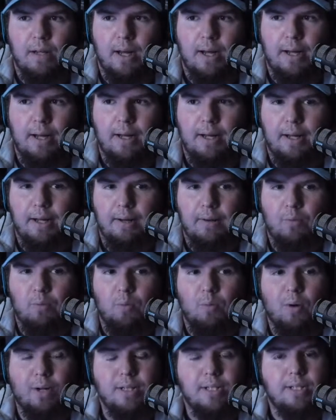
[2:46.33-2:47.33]

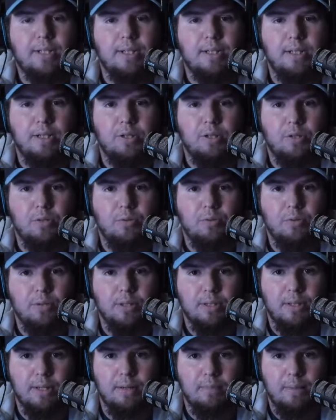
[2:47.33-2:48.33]
what Season 2
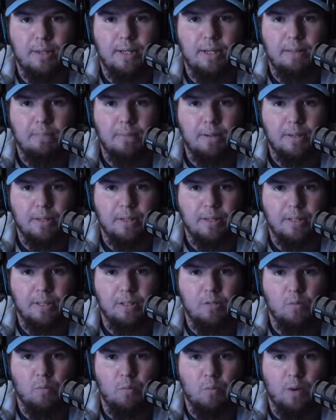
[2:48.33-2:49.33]
is going to be compared to
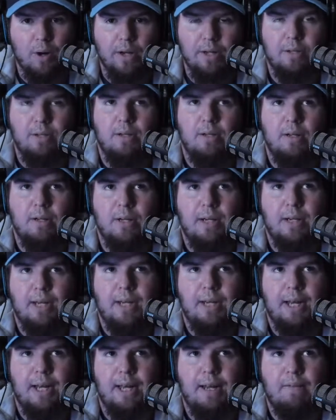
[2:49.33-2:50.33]
Season 1.
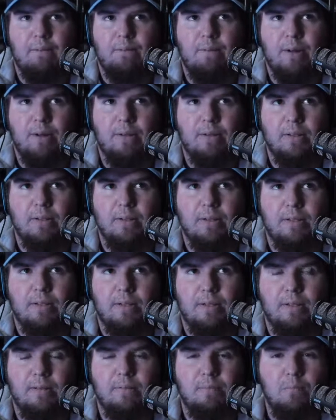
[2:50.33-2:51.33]
It
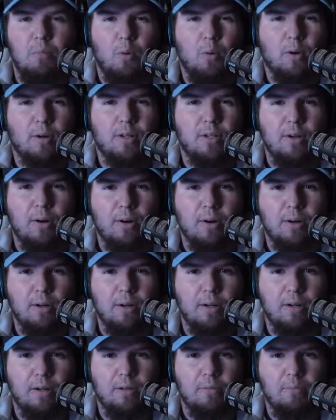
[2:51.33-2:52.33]
felt more
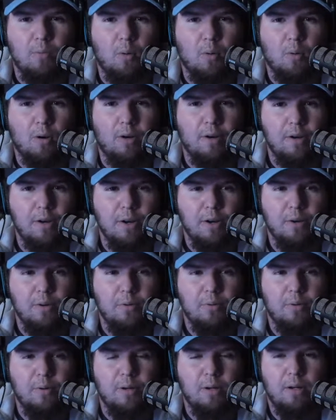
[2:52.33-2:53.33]
dark, more
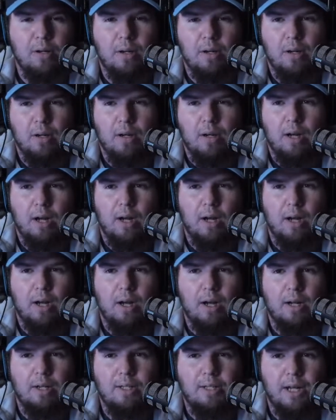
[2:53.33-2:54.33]
unknown.
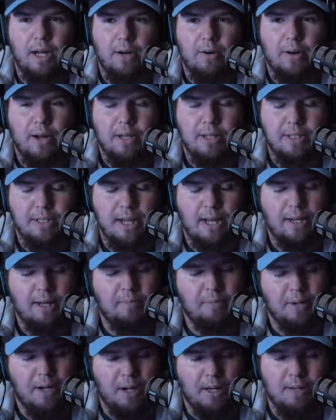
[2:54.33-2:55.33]
Dare I say, and
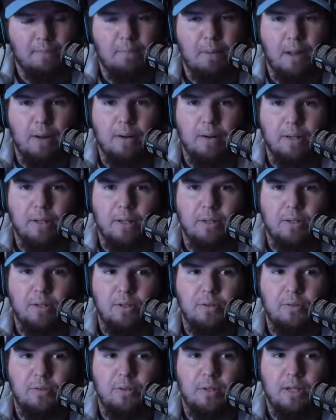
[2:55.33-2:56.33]
I'm not comparing the
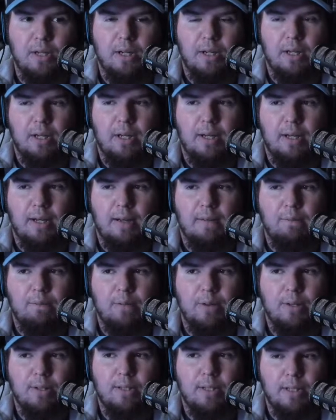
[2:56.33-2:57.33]
two, it
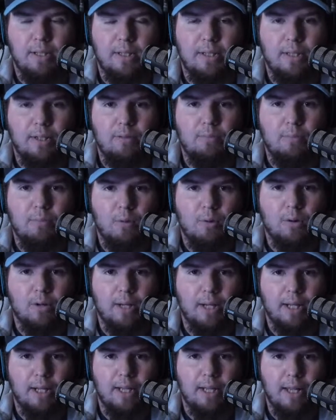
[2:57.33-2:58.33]
felt a little more
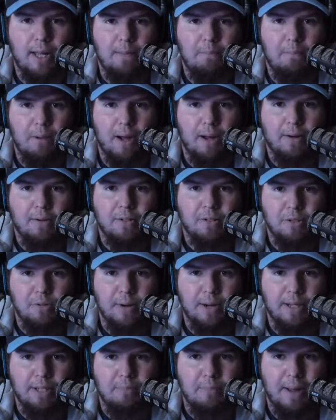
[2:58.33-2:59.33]
like The Empire
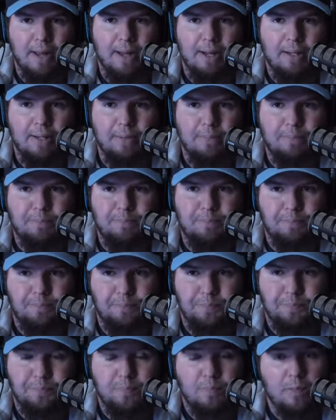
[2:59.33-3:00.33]
Strikes Back.
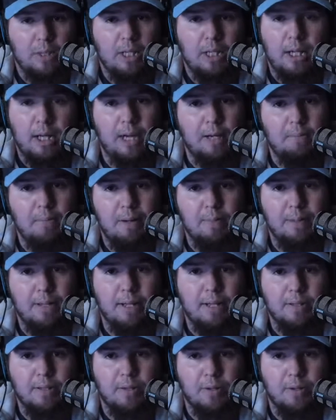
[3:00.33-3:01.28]
And maybe that's